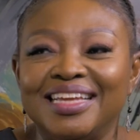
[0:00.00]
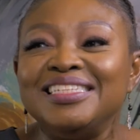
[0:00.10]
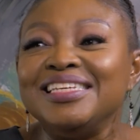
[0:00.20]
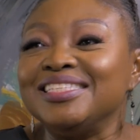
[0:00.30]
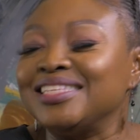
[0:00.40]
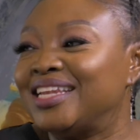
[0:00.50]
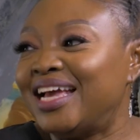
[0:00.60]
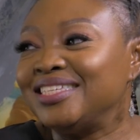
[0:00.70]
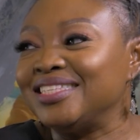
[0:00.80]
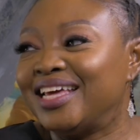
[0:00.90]
it is a
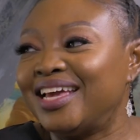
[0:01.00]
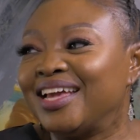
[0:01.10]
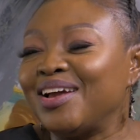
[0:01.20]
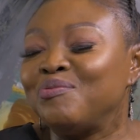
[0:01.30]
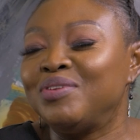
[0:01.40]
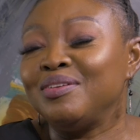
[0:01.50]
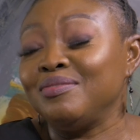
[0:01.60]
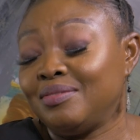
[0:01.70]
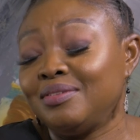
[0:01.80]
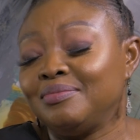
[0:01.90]
nice thing.
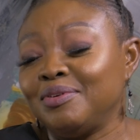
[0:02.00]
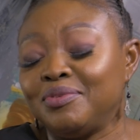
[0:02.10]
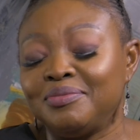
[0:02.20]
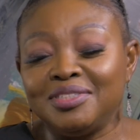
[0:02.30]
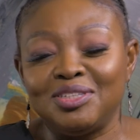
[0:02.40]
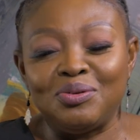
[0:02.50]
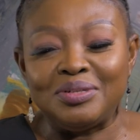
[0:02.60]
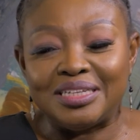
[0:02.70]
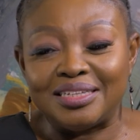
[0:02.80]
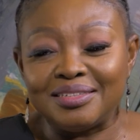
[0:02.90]
My mom is
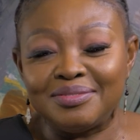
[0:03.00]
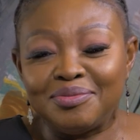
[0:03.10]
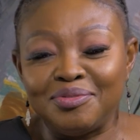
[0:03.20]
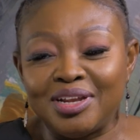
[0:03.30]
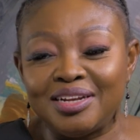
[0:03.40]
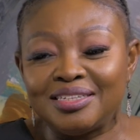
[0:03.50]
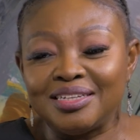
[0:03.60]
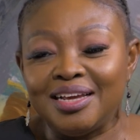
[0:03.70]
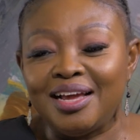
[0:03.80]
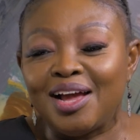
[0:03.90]
older,
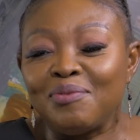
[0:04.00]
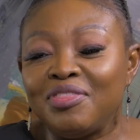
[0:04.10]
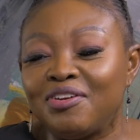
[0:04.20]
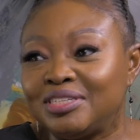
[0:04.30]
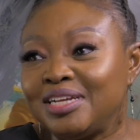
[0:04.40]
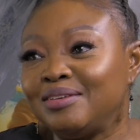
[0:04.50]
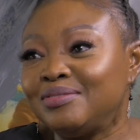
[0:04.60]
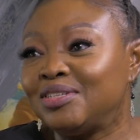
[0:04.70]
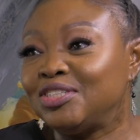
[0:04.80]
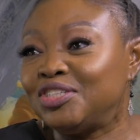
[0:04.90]
but there are
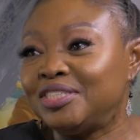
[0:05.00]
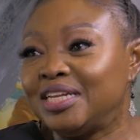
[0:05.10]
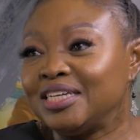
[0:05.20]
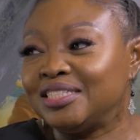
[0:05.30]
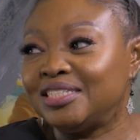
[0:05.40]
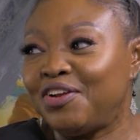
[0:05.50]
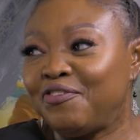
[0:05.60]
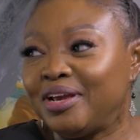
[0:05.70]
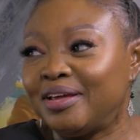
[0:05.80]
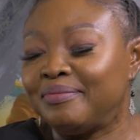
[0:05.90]
times that she's
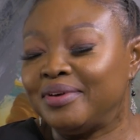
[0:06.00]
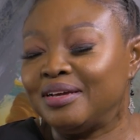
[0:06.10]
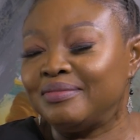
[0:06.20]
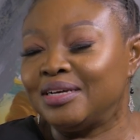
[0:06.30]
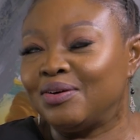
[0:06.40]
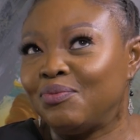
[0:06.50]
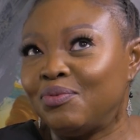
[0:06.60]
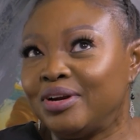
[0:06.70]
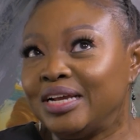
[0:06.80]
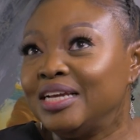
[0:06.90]
staring at me. I'm like,
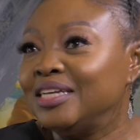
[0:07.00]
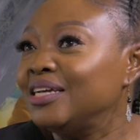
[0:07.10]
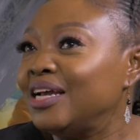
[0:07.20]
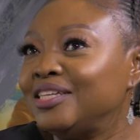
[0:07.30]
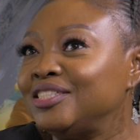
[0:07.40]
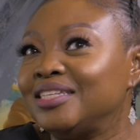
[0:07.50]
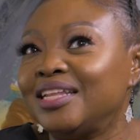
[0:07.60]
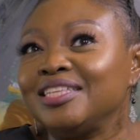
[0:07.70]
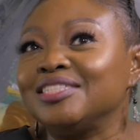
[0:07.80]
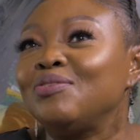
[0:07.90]
what?
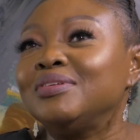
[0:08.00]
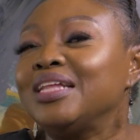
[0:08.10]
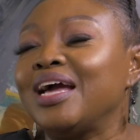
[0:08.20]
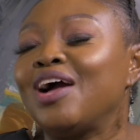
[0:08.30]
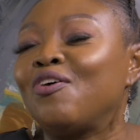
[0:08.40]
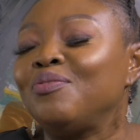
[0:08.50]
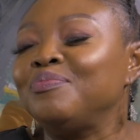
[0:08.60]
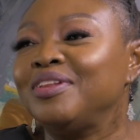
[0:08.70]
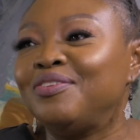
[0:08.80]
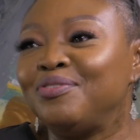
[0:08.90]
It's almost like, I
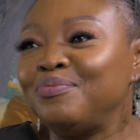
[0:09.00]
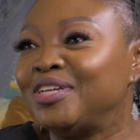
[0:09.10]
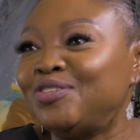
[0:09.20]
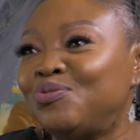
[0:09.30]
can't believe you're my